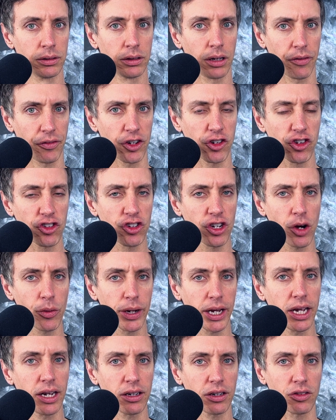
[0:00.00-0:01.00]
If you're just
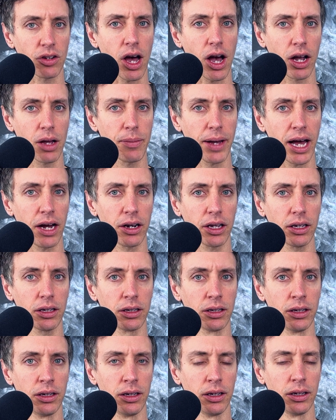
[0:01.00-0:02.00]
going in to talk about it
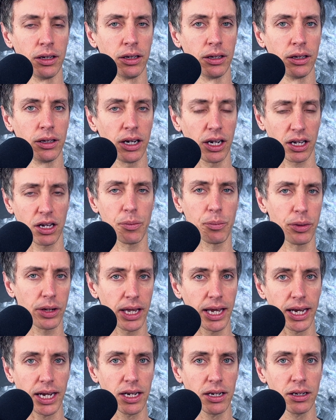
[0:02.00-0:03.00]
and
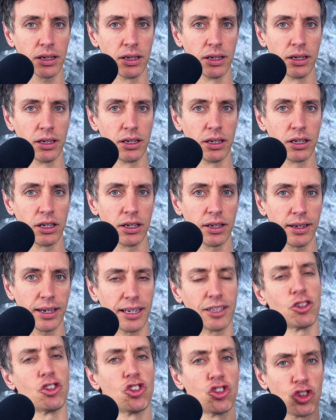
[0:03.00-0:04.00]
complain,
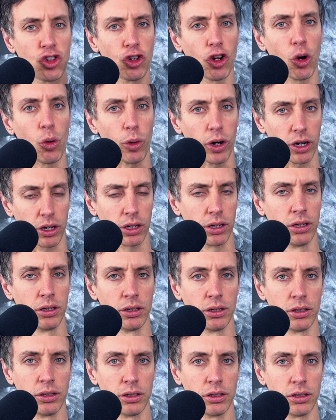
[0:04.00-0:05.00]
it's pseudo work.
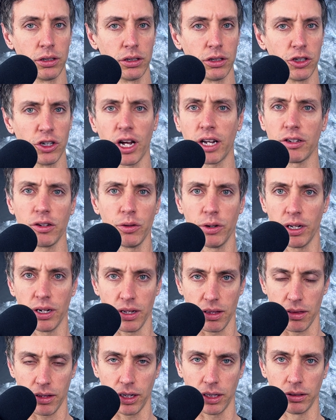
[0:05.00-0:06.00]
You're not doing
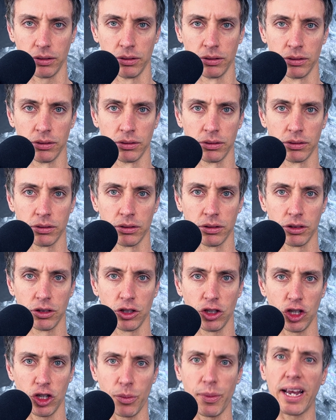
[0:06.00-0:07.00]
anything.
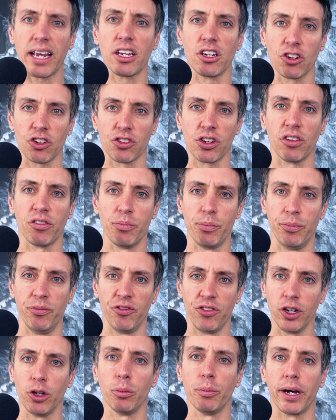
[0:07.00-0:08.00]
You're making yourself
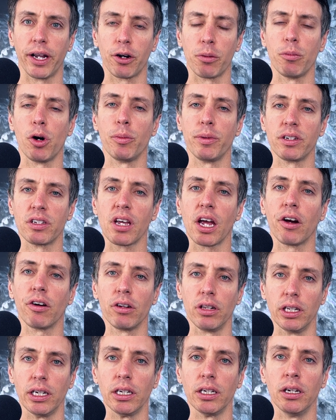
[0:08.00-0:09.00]
feel better
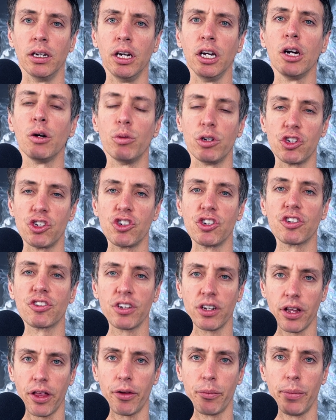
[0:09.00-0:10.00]
momentarily, which is just
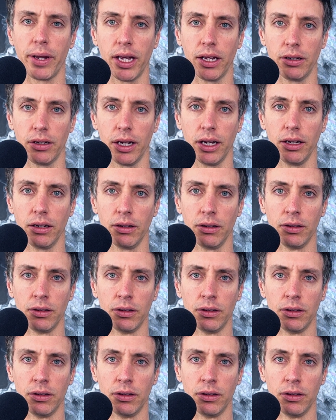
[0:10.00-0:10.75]
another Band-Aid.